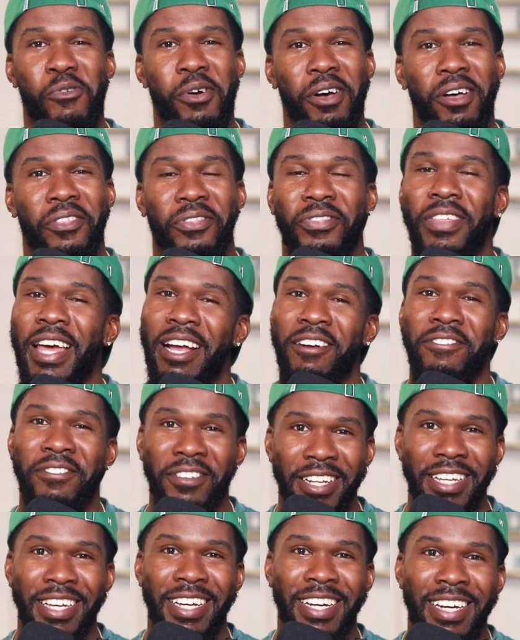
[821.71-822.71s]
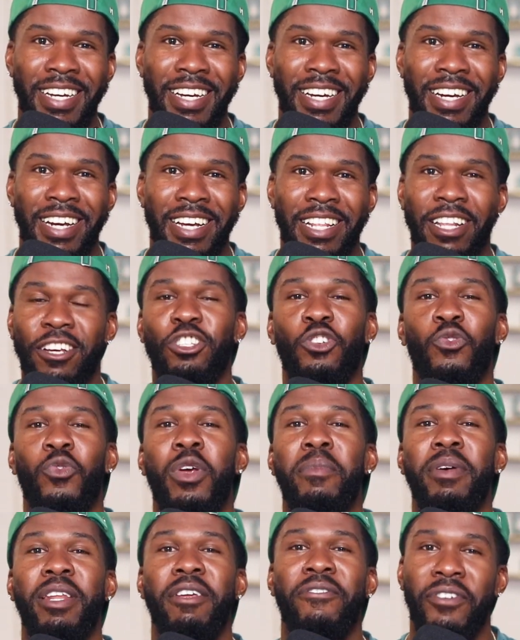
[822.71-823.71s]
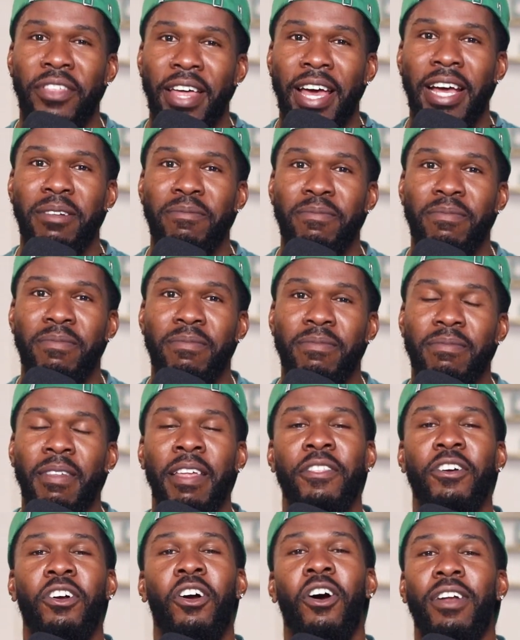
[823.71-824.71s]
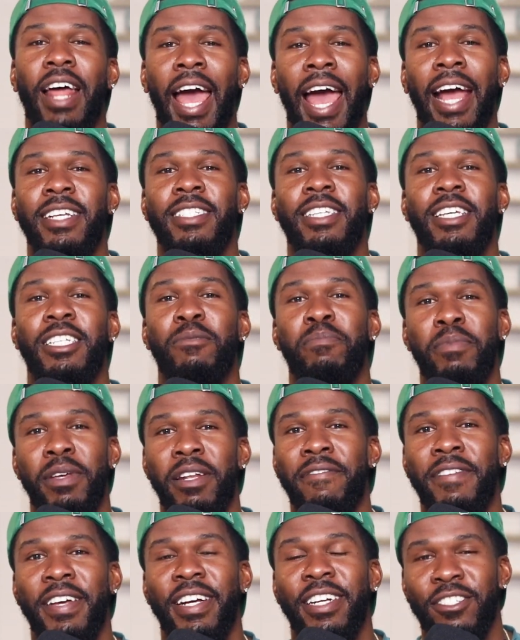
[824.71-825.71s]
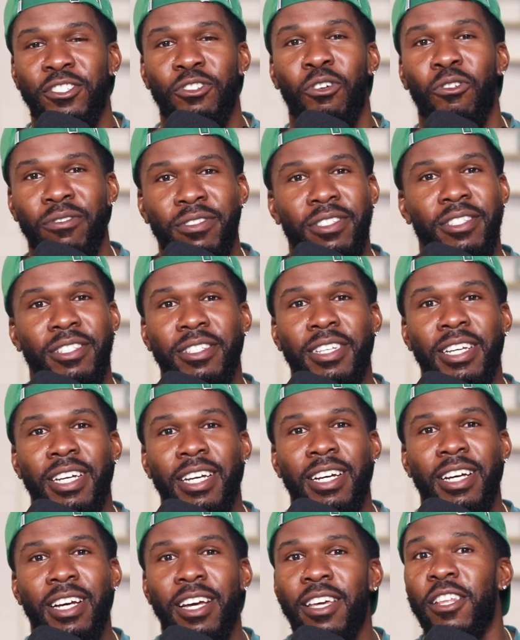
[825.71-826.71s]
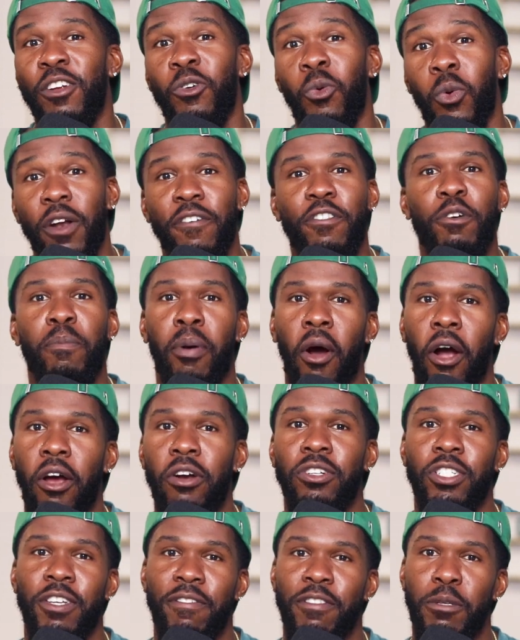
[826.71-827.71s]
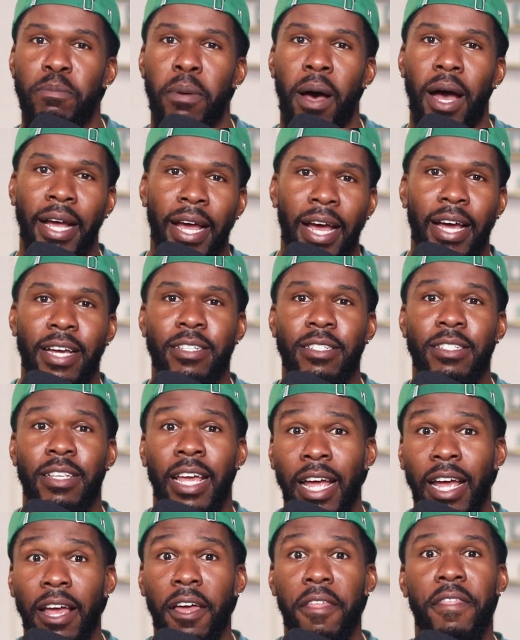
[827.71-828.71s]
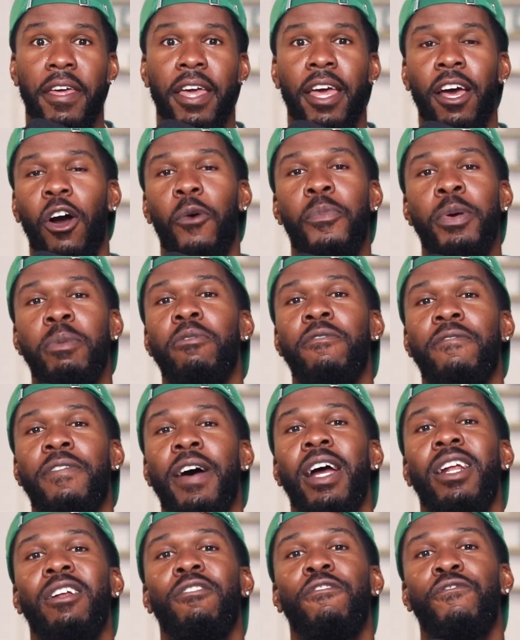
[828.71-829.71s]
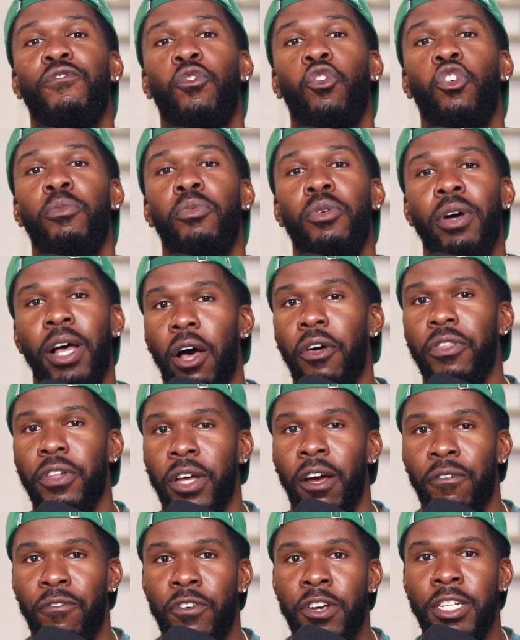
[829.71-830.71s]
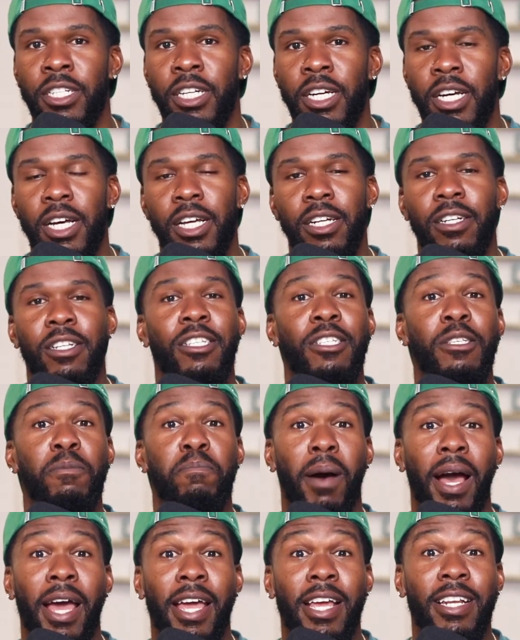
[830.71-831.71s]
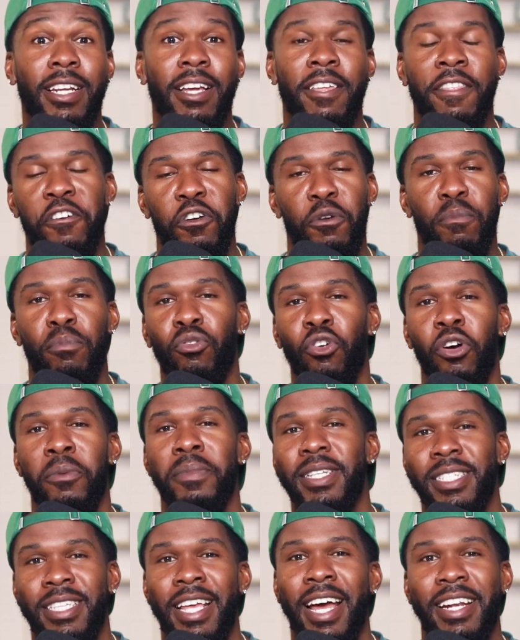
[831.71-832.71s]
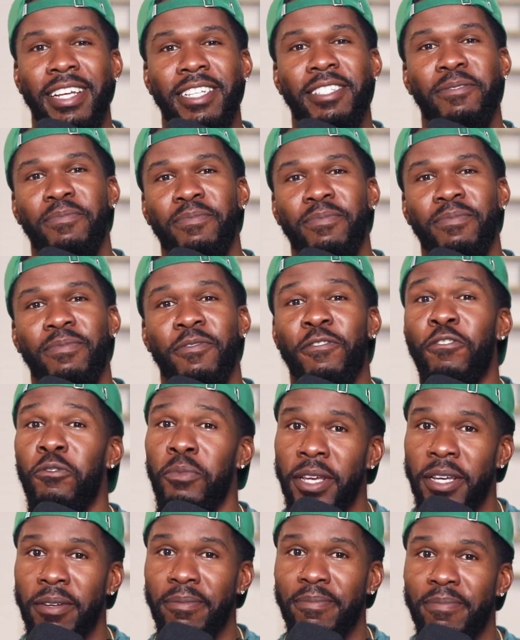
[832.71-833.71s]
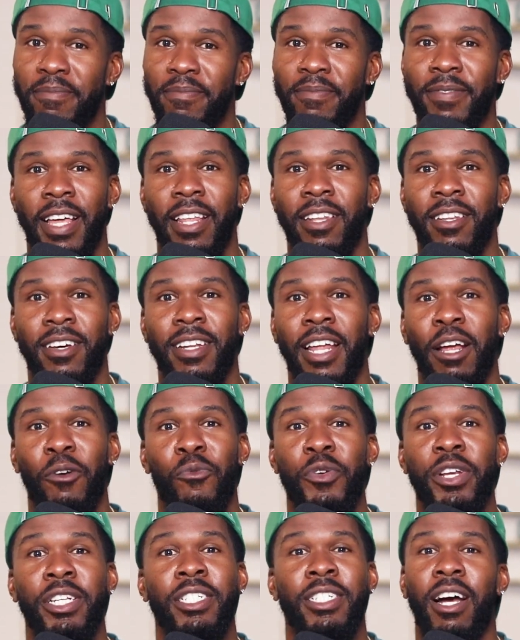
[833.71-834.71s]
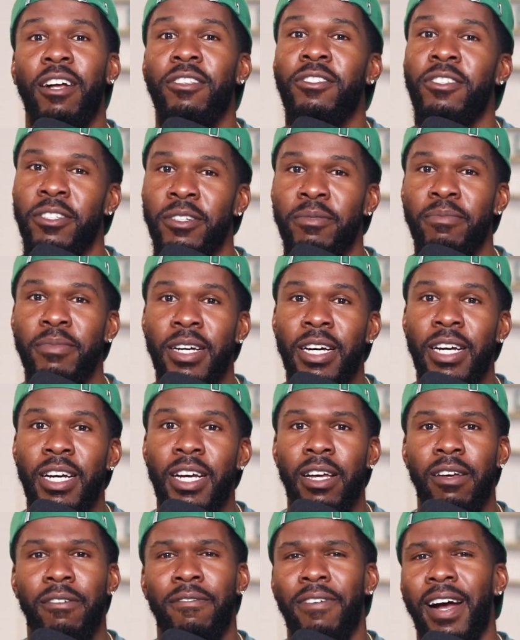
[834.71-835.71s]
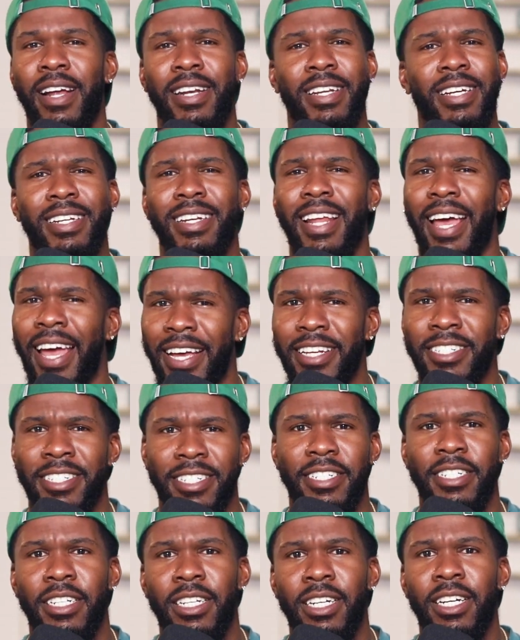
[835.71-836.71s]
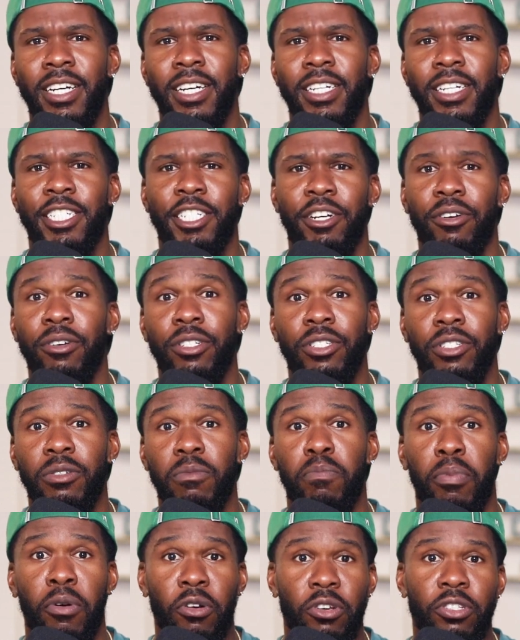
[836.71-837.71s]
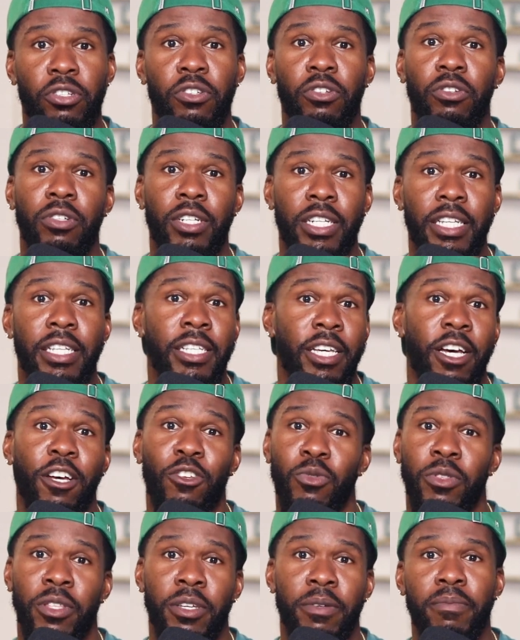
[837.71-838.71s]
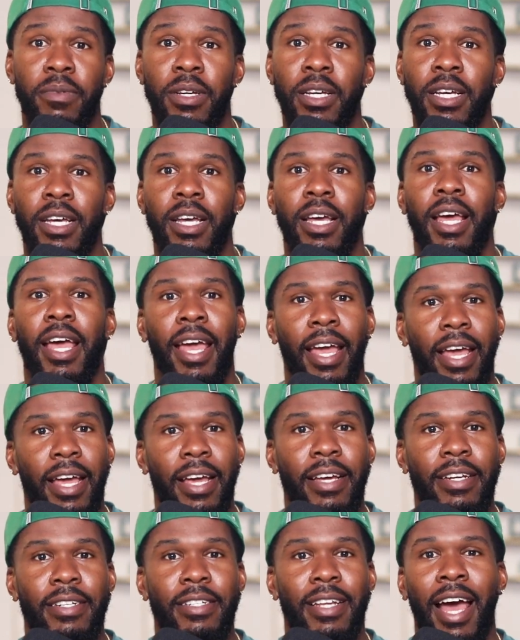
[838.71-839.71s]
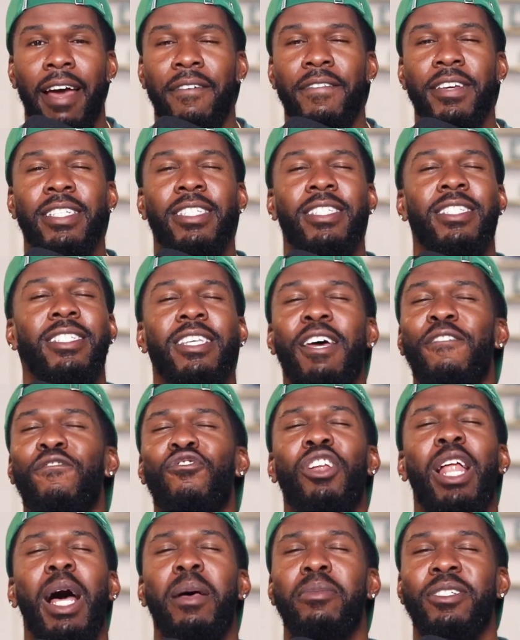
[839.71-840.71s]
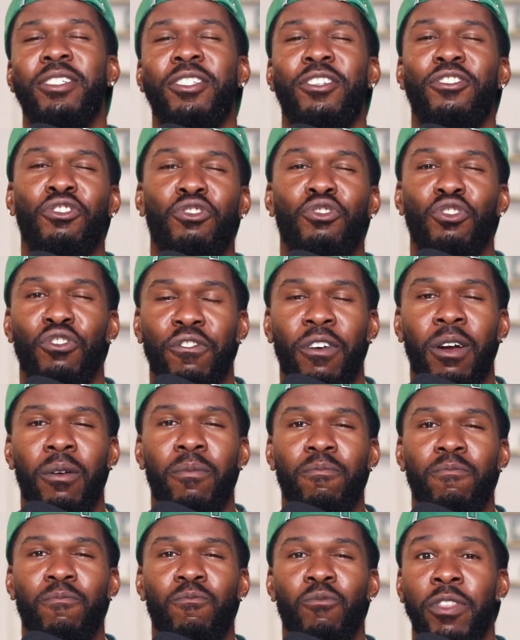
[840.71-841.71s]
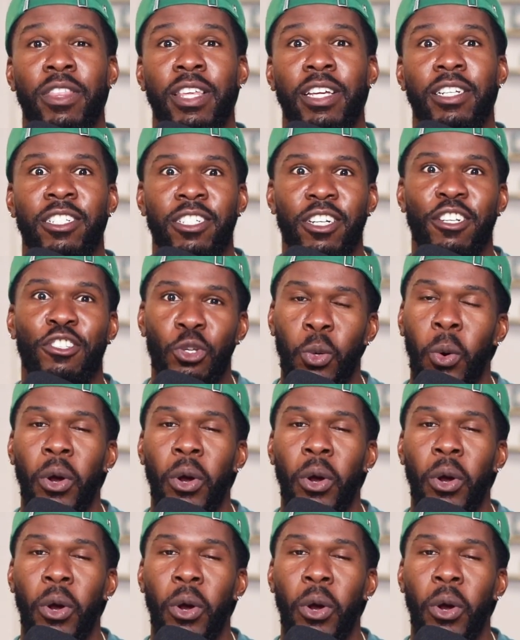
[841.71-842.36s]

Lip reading: Well, thankfully, there's a remedy for that, and they're called Access Benefit Consultants. They're one of the partners of this podcast, and they help people find affordable health coverage despite their employment status. For me, that looked like reaching out to them, finding an agent, sharing some personal details with them, and having several options to choose from within just